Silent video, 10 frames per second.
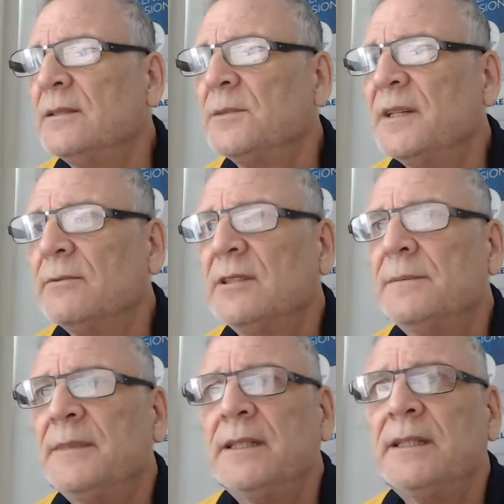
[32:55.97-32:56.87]
just bear
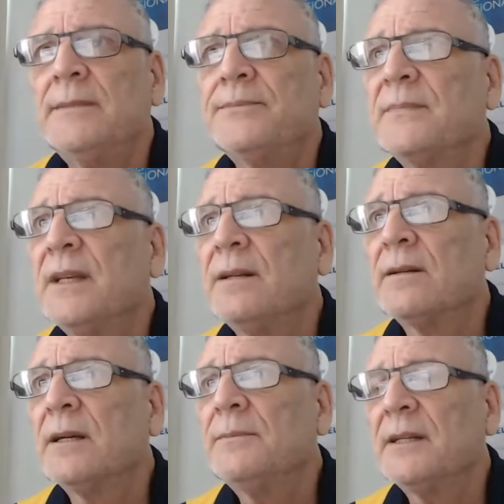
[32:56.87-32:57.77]
with me, and
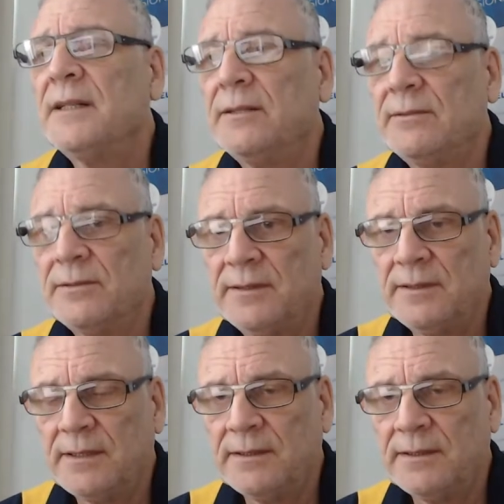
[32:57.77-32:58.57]
I'll come back here and